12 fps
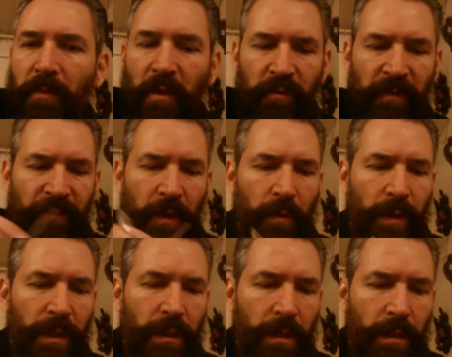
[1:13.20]

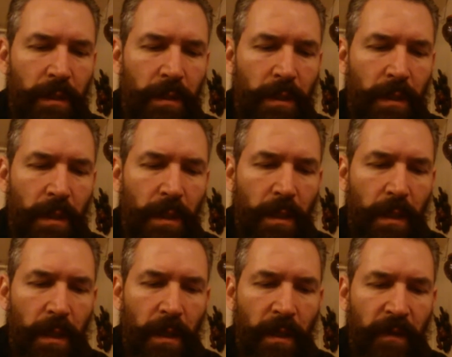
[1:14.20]
reviewing
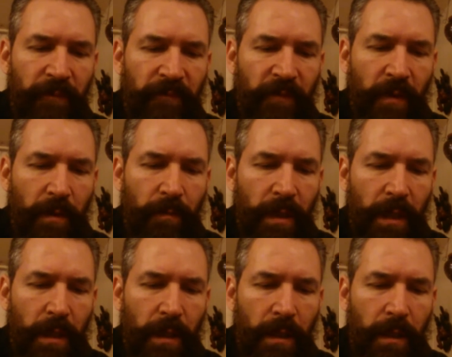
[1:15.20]
from
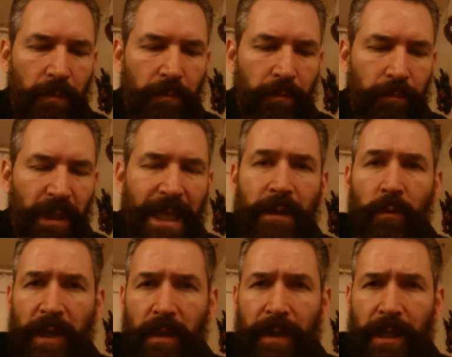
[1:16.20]
a blend
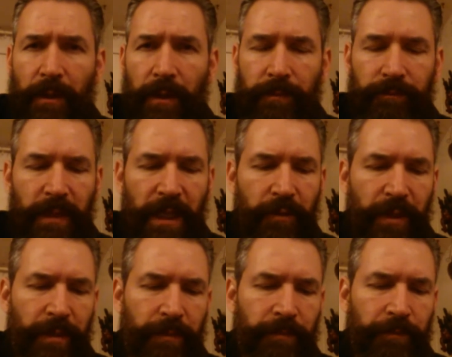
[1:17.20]
recommender, Adrian.